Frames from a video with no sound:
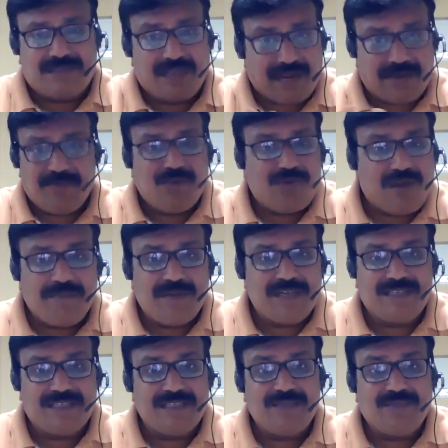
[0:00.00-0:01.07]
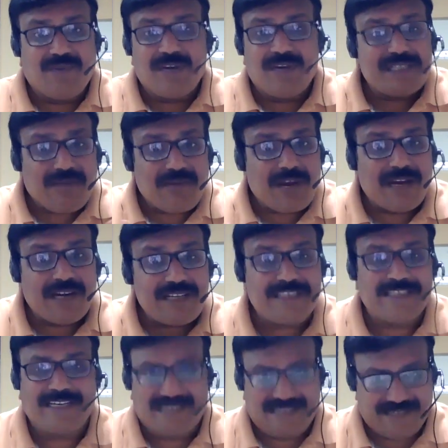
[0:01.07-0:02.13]
the review comments, since what is our
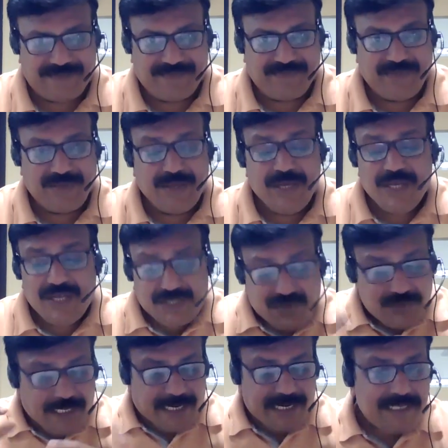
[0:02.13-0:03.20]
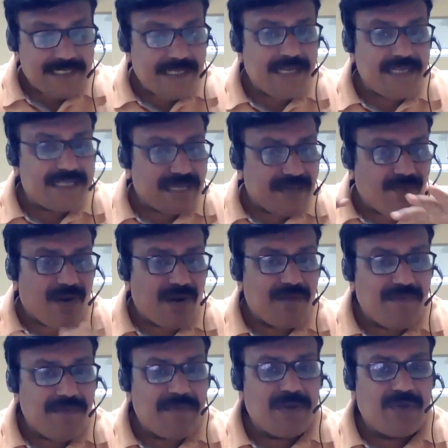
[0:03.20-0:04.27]
understanding? So that is the reason what
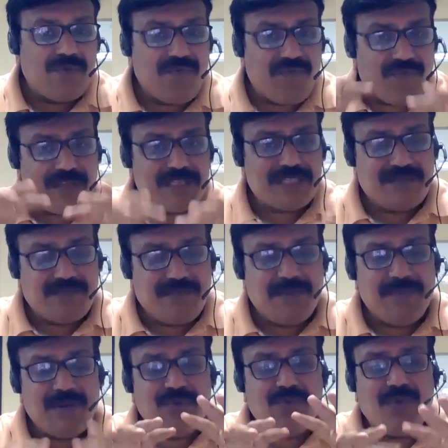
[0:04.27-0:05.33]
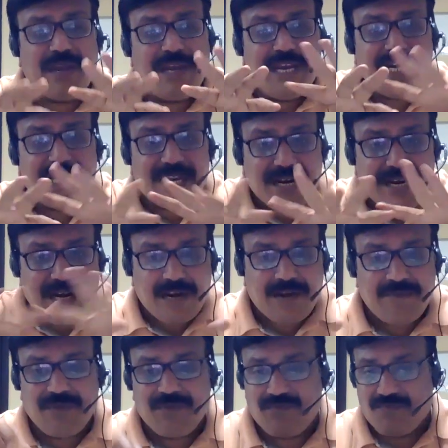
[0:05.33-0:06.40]
we will do. First, we will do an internal
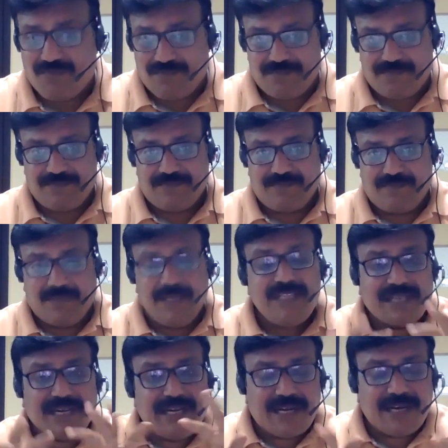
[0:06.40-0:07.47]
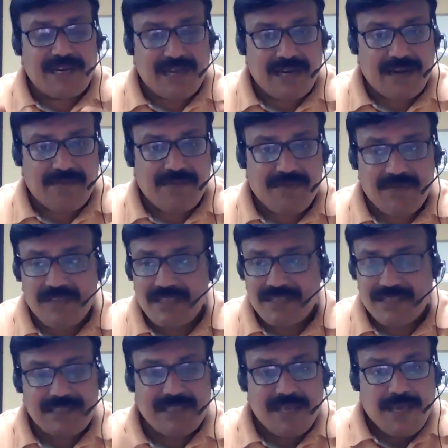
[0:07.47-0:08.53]
review. Means internal review in the
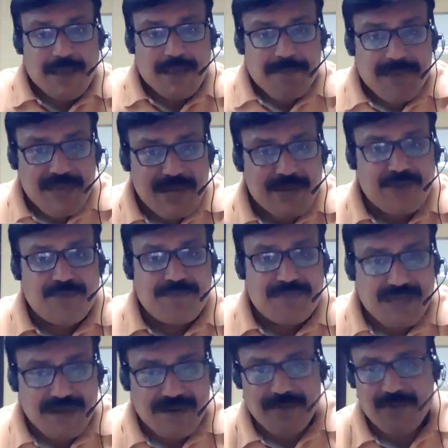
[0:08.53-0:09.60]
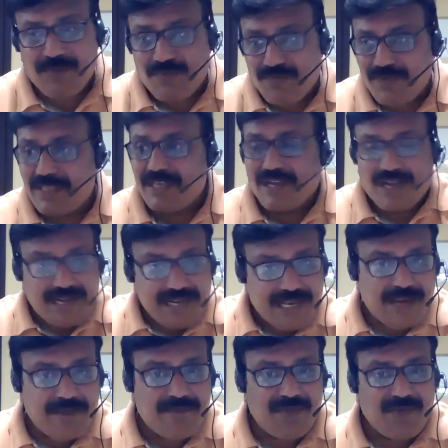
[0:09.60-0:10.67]
sense peer to peer review with a
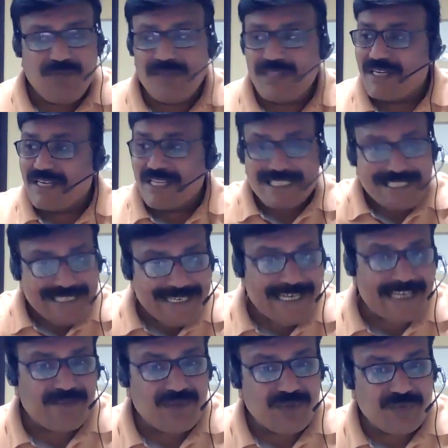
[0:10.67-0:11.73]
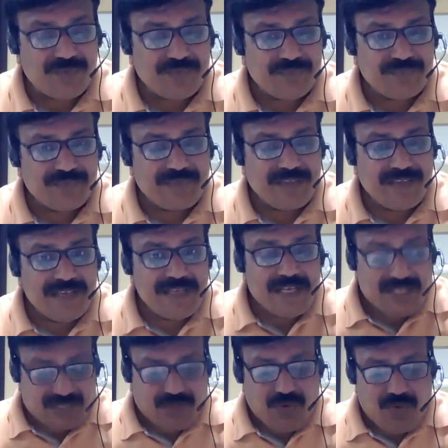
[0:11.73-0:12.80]
colleague review with a test lead review.
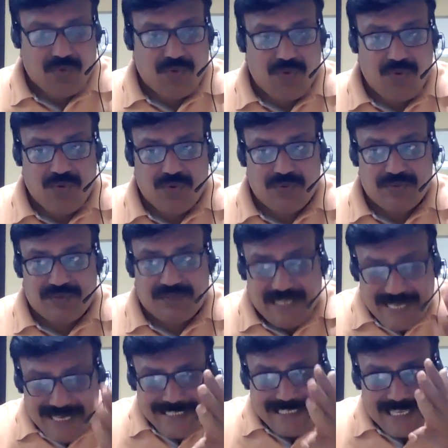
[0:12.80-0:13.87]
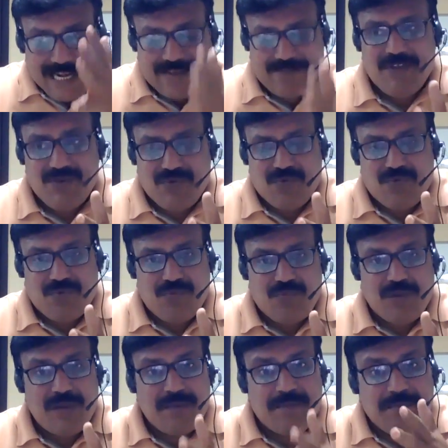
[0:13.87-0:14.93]
So these review will